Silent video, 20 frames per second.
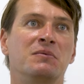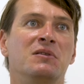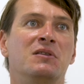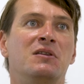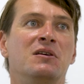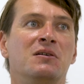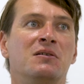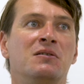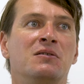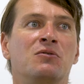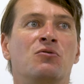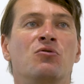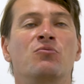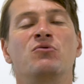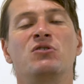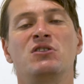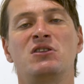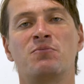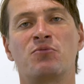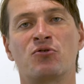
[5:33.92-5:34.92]
the
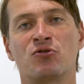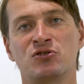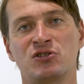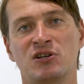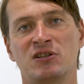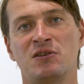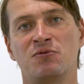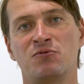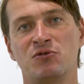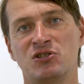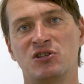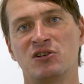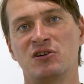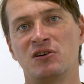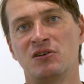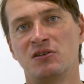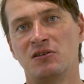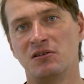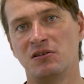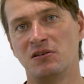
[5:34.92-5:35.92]
community project in which the
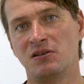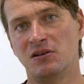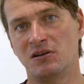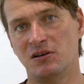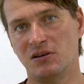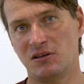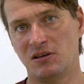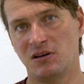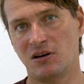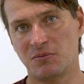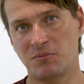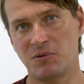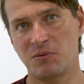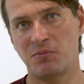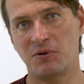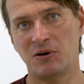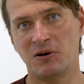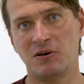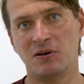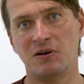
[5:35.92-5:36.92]
young
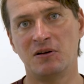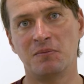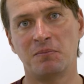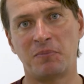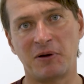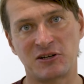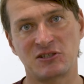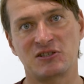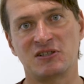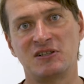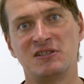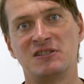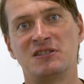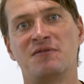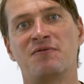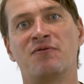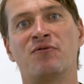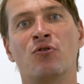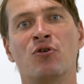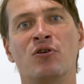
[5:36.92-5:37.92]
person is
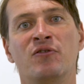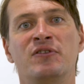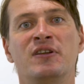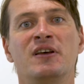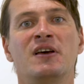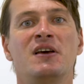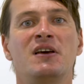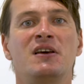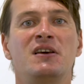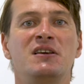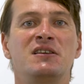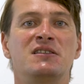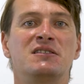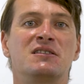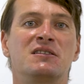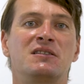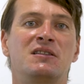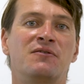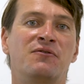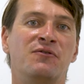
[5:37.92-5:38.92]
involved
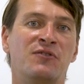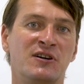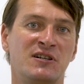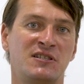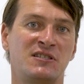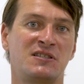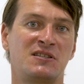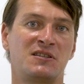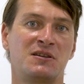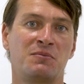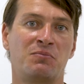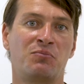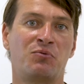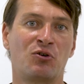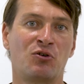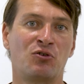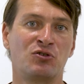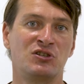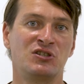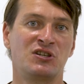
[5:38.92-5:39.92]
is the first
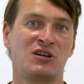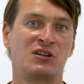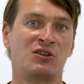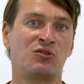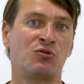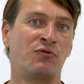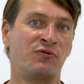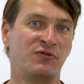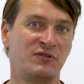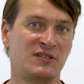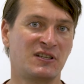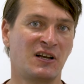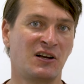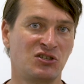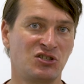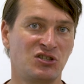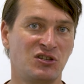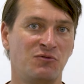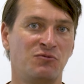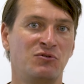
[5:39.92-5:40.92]
project of
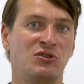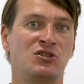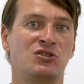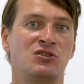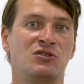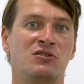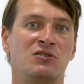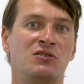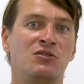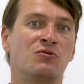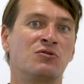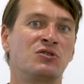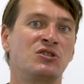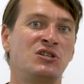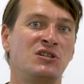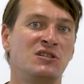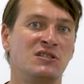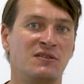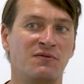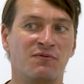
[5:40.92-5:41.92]
such in which he or
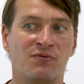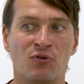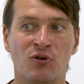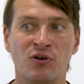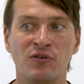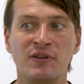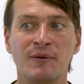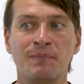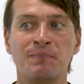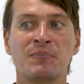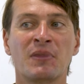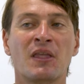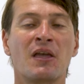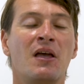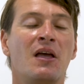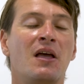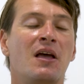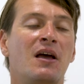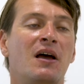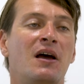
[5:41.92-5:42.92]
she is involved.
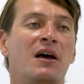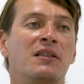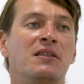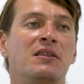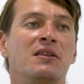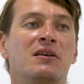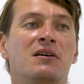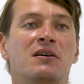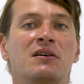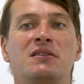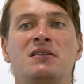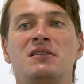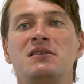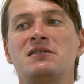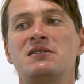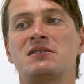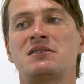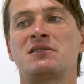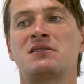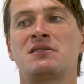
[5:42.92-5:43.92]
And
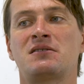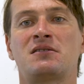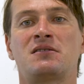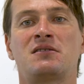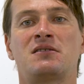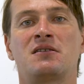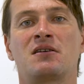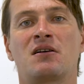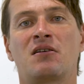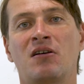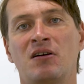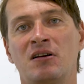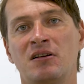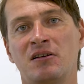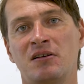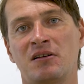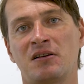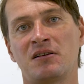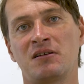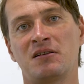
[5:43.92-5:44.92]
this
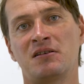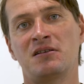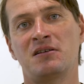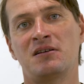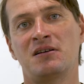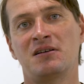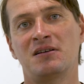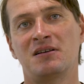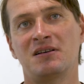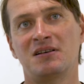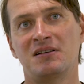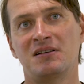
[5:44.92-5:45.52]
color